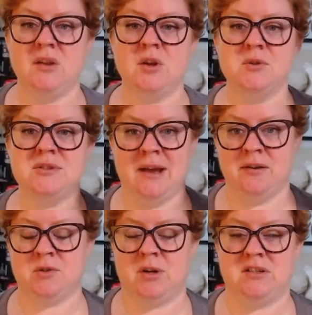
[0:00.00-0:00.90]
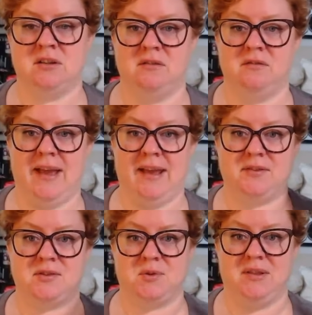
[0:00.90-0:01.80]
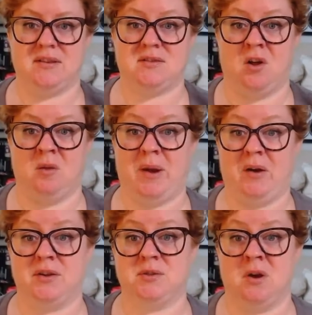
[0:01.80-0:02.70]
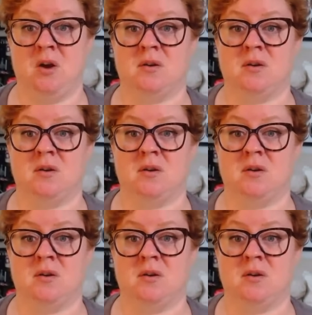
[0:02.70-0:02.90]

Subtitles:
goes down a stretch of 8th Street that's called Barracks Row,